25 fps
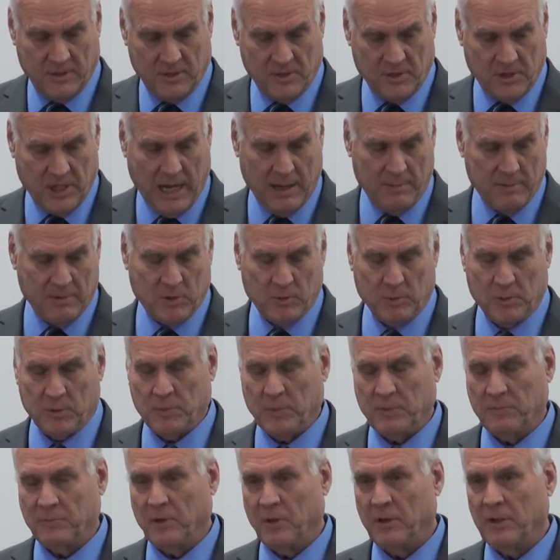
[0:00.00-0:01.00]
Chambers was
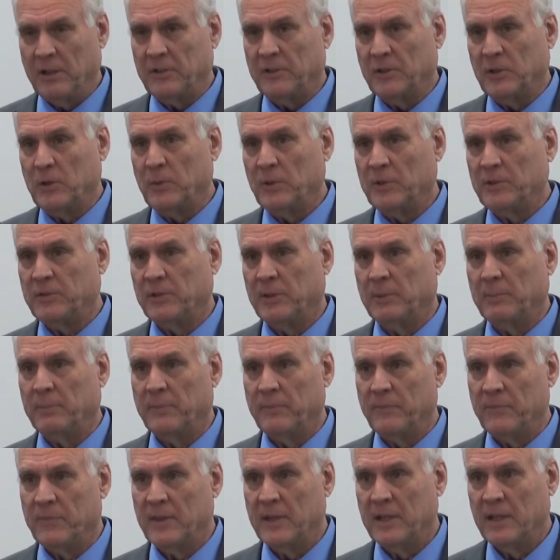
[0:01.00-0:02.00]
referring to was from
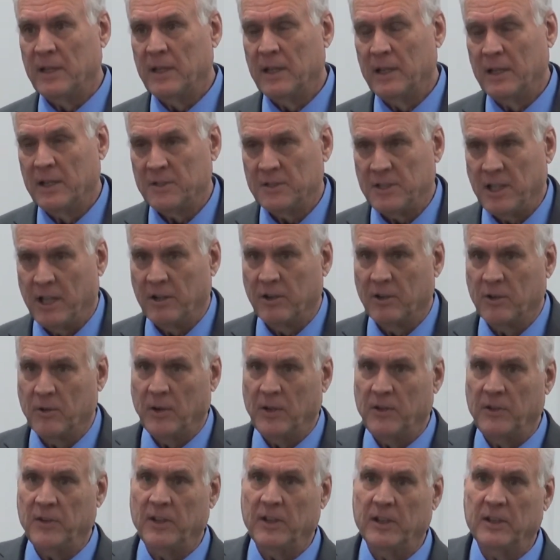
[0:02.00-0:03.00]
2
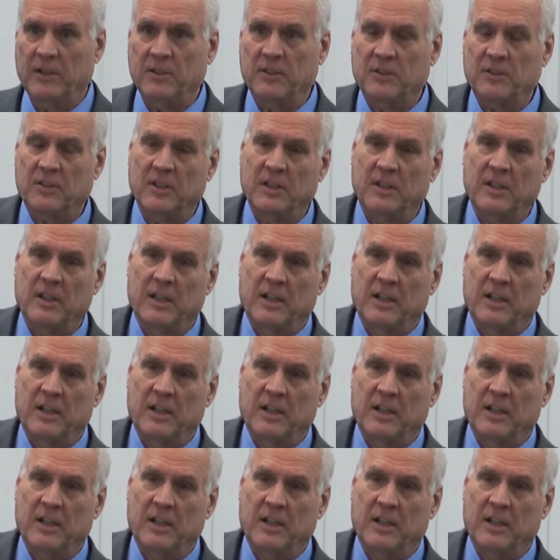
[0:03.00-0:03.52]
Corinthians